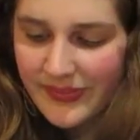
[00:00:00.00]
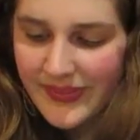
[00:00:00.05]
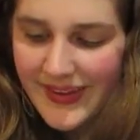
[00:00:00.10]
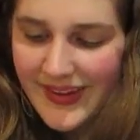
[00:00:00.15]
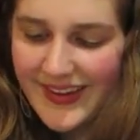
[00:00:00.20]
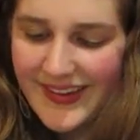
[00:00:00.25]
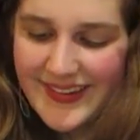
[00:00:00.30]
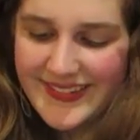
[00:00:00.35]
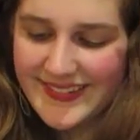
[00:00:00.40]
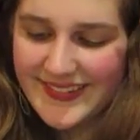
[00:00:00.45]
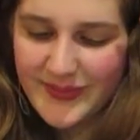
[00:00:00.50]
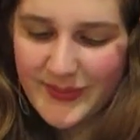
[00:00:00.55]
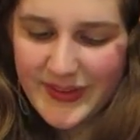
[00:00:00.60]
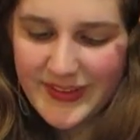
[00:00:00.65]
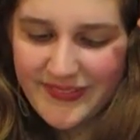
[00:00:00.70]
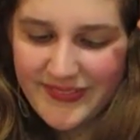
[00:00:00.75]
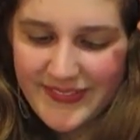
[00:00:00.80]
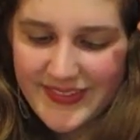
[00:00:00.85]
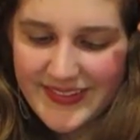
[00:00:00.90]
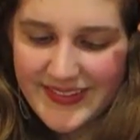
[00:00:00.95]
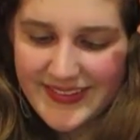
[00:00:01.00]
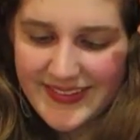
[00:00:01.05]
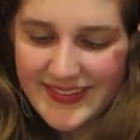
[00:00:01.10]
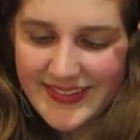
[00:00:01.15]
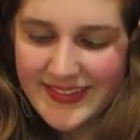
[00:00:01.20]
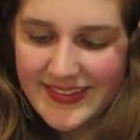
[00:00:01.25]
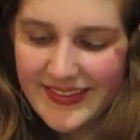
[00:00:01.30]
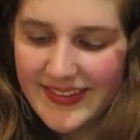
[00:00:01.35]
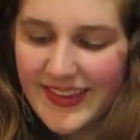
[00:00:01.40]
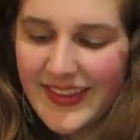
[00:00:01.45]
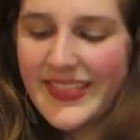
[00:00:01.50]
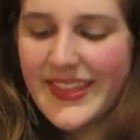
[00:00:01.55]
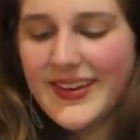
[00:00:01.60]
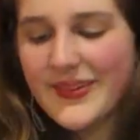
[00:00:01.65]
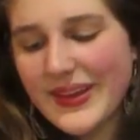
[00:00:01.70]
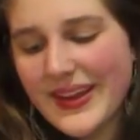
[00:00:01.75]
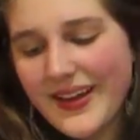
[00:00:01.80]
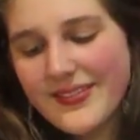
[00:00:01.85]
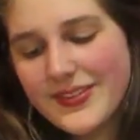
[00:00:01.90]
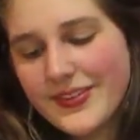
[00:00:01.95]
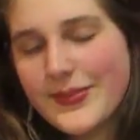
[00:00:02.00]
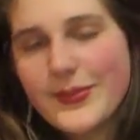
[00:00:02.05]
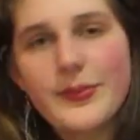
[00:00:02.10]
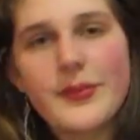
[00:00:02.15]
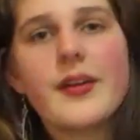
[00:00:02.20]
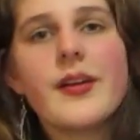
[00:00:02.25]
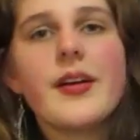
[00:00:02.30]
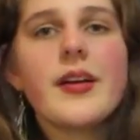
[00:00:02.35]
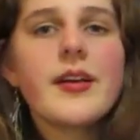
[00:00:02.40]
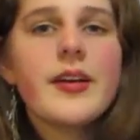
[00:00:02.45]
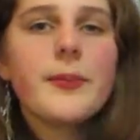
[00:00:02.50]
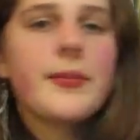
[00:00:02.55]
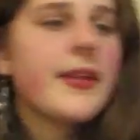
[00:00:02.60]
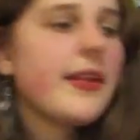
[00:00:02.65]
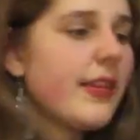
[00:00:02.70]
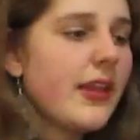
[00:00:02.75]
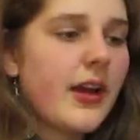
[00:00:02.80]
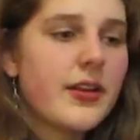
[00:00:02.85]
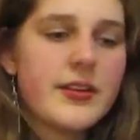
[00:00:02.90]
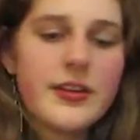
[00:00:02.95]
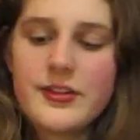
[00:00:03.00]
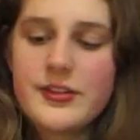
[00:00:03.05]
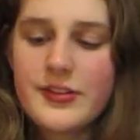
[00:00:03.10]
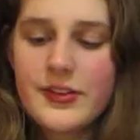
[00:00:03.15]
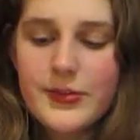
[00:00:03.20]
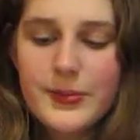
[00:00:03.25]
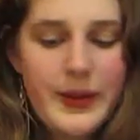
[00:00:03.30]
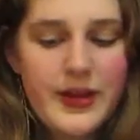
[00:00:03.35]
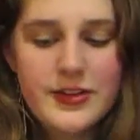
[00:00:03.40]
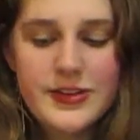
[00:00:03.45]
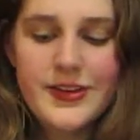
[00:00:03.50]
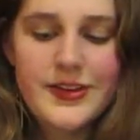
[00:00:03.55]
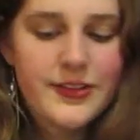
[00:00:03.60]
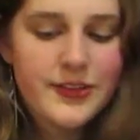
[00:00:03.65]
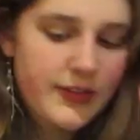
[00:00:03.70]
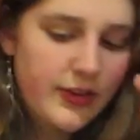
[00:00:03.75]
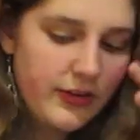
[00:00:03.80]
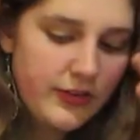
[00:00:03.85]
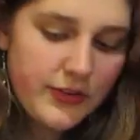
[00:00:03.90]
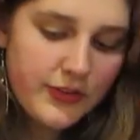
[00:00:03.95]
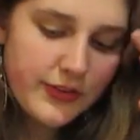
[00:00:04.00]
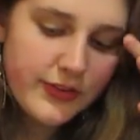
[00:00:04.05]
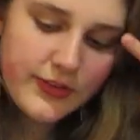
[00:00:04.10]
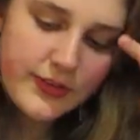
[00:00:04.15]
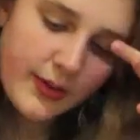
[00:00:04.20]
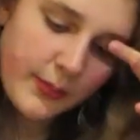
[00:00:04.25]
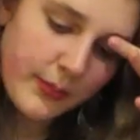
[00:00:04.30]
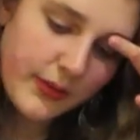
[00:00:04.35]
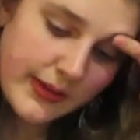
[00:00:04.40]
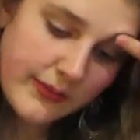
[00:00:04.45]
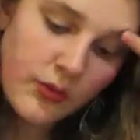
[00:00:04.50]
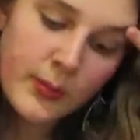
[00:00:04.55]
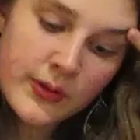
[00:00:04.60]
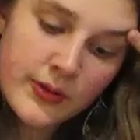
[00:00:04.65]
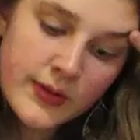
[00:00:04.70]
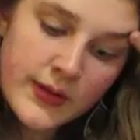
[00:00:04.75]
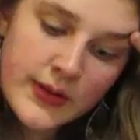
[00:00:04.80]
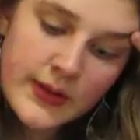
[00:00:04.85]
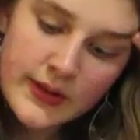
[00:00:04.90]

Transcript: then we have this completely audacious passage. It's just unbelievable.